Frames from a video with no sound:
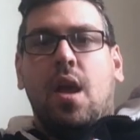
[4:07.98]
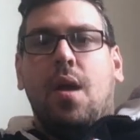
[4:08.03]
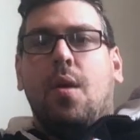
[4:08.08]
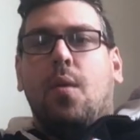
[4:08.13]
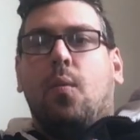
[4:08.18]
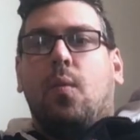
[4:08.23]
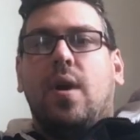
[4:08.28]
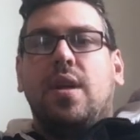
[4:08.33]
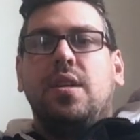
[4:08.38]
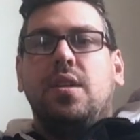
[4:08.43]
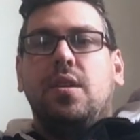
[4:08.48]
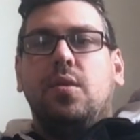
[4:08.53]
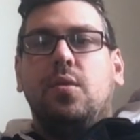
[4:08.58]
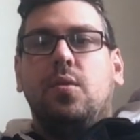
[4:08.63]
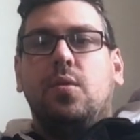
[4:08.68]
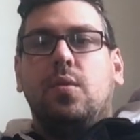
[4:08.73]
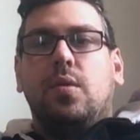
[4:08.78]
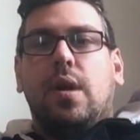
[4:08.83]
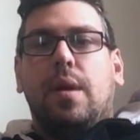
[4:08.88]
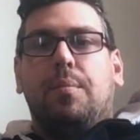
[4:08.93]
When
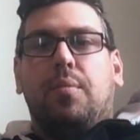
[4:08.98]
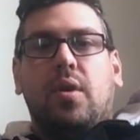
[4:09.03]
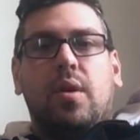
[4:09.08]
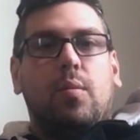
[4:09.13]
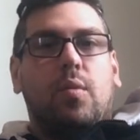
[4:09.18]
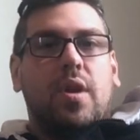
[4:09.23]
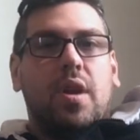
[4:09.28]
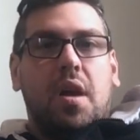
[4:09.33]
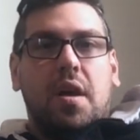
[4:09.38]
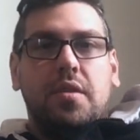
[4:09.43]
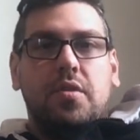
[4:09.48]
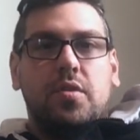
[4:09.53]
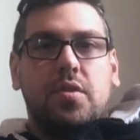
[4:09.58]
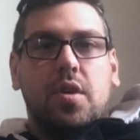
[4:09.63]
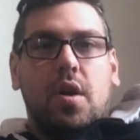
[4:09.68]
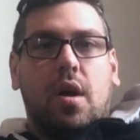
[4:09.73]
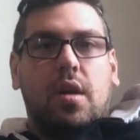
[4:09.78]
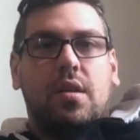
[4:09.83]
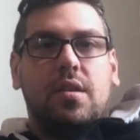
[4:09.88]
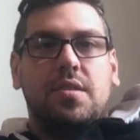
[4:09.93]
you put
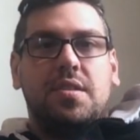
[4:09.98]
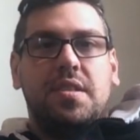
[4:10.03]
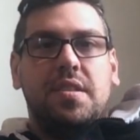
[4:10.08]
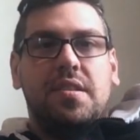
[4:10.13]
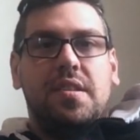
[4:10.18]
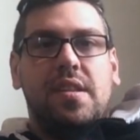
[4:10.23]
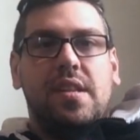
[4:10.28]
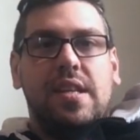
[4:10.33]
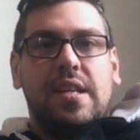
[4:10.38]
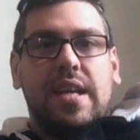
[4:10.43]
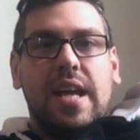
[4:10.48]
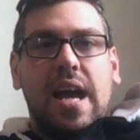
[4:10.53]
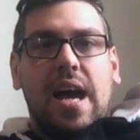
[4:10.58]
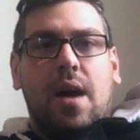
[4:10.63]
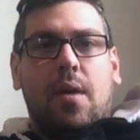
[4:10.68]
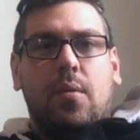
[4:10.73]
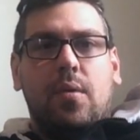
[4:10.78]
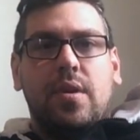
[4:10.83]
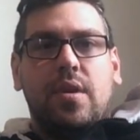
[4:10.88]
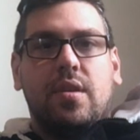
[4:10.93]
$100 into the
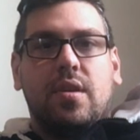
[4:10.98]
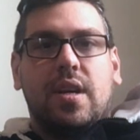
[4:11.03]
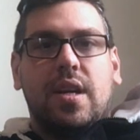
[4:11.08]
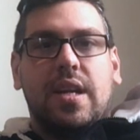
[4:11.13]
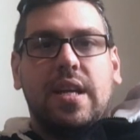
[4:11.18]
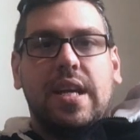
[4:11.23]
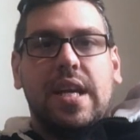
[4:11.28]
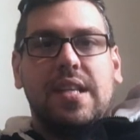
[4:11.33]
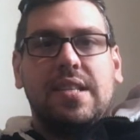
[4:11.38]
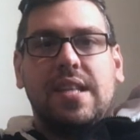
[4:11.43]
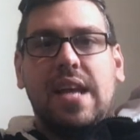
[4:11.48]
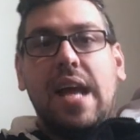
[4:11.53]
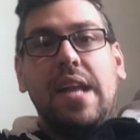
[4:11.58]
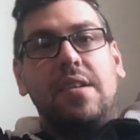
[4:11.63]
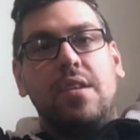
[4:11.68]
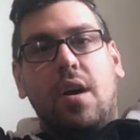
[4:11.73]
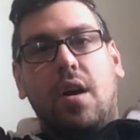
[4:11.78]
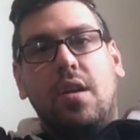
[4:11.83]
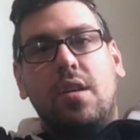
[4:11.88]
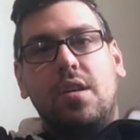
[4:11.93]
account, you're going to get
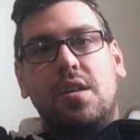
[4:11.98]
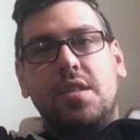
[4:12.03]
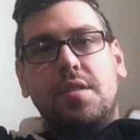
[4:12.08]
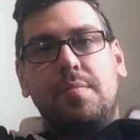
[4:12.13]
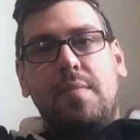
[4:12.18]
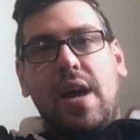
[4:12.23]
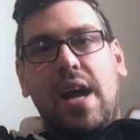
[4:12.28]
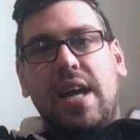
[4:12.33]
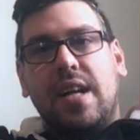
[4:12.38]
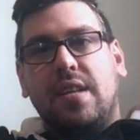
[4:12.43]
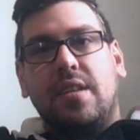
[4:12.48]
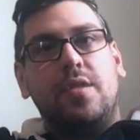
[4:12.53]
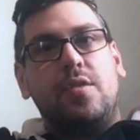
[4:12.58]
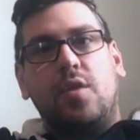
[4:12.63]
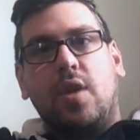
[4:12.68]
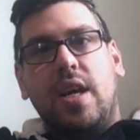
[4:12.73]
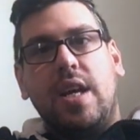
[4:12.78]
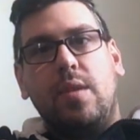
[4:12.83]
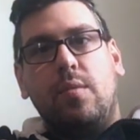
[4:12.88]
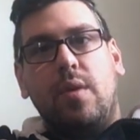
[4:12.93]
$10 back to
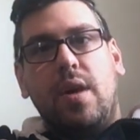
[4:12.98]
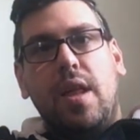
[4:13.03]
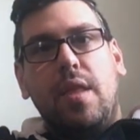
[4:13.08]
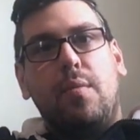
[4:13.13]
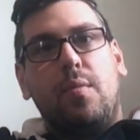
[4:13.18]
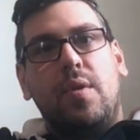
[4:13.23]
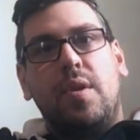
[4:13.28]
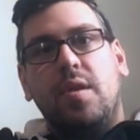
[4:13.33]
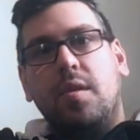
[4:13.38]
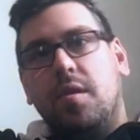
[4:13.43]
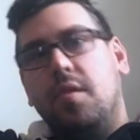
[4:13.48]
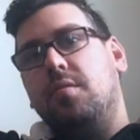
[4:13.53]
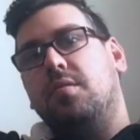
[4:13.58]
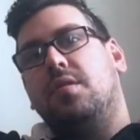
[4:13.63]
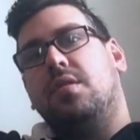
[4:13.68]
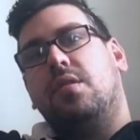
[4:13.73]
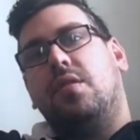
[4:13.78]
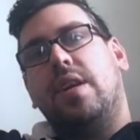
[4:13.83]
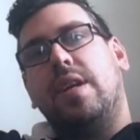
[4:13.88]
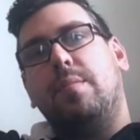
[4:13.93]
trade with when you use
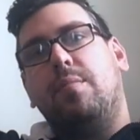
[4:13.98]
the link